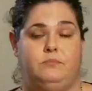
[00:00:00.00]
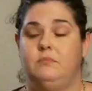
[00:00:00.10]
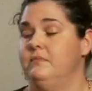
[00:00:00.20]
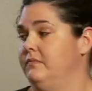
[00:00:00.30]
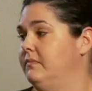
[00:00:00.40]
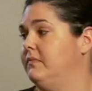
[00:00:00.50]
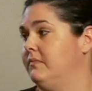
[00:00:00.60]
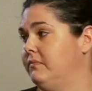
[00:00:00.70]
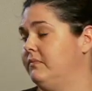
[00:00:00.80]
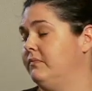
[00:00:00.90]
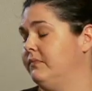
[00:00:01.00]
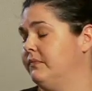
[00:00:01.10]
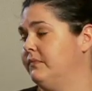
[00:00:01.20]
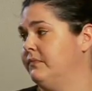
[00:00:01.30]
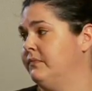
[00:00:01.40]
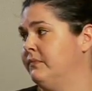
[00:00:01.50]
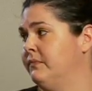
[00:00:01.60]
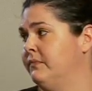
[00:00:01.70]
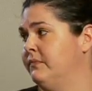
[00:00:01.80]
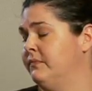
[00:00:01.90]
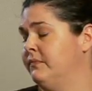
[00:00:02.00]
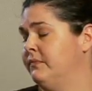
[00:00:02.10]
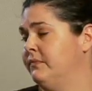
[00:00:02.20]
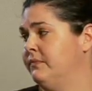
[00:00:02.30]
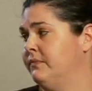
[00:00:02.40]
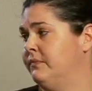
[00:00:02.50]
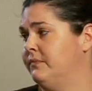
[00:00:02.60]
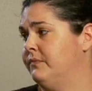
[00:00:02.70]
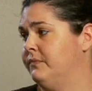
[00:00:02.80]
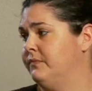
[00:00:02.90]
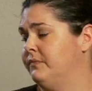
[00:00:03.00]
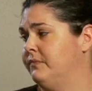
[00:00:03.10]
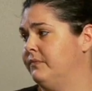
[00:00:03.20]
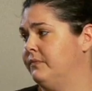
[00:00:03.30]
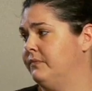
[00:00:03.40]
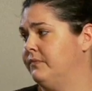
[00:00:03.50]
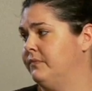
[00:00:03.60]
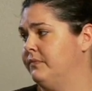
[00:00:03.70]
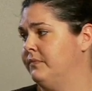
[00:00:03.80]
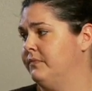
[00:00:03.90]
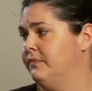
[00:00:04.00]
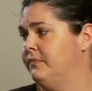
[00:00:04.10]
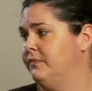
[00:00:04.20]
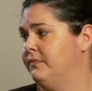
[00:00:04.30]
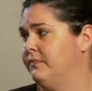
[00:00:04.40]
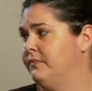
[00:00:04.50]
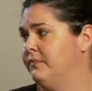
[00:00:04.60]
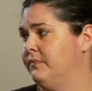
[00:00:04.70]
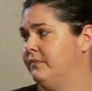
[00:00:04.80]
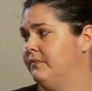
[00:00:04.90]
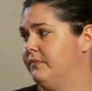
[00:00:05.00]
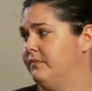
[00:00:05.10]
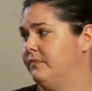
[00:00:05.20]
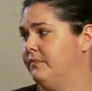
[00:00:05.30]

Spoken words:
[no speech]